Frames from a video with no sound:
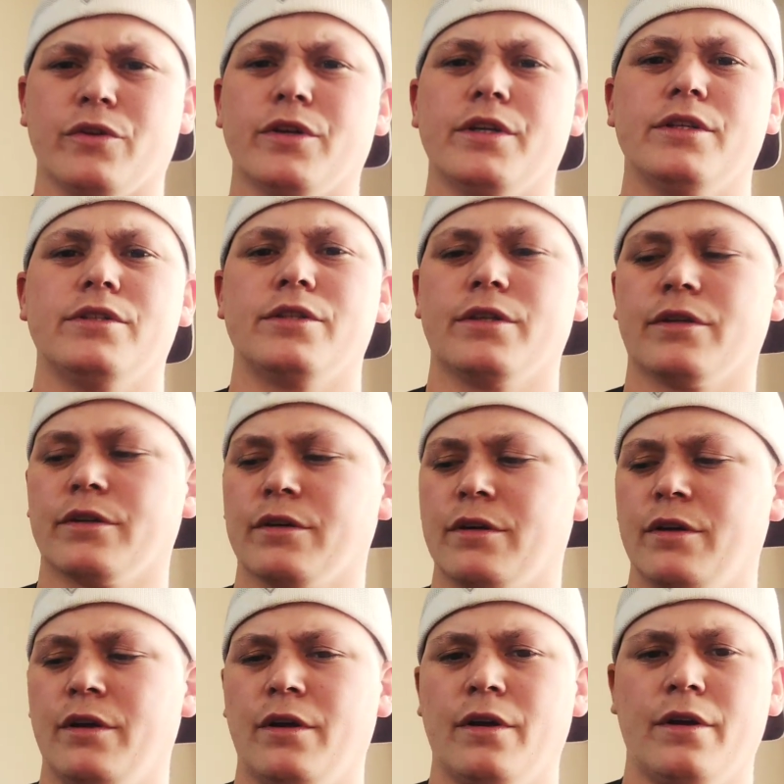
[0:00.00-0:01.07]
easier
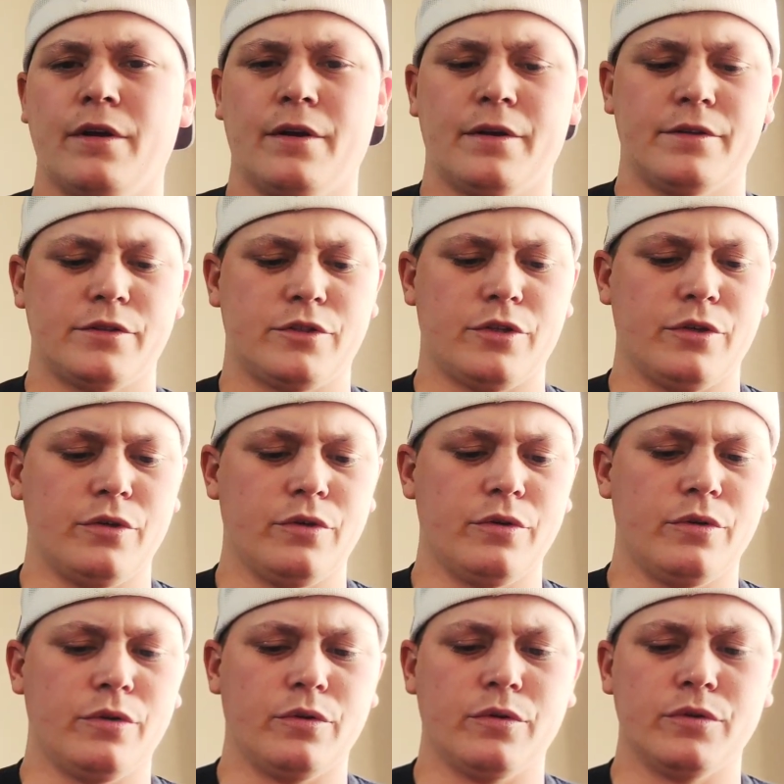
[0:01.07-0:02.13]

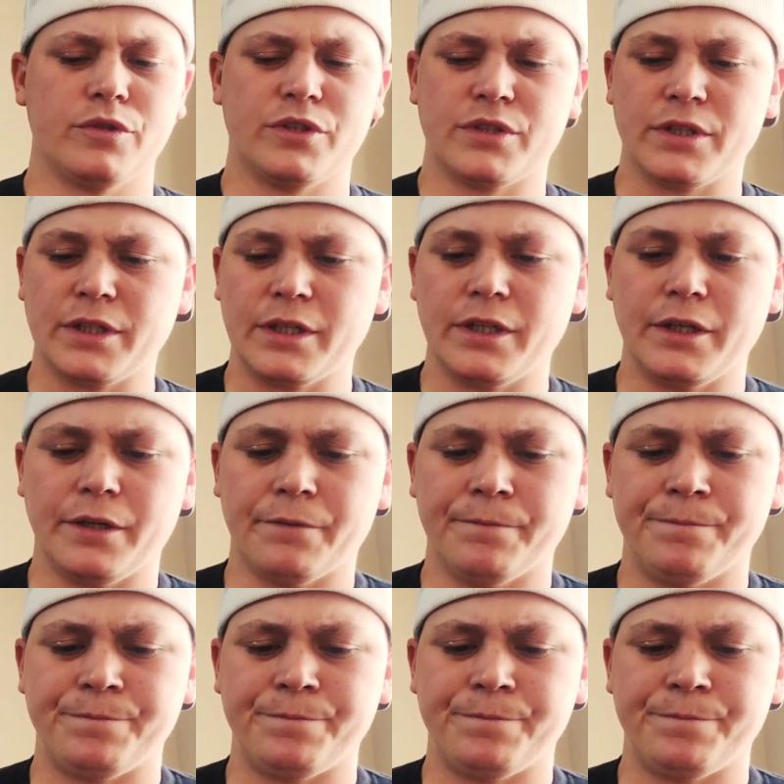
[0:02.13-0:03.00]
to see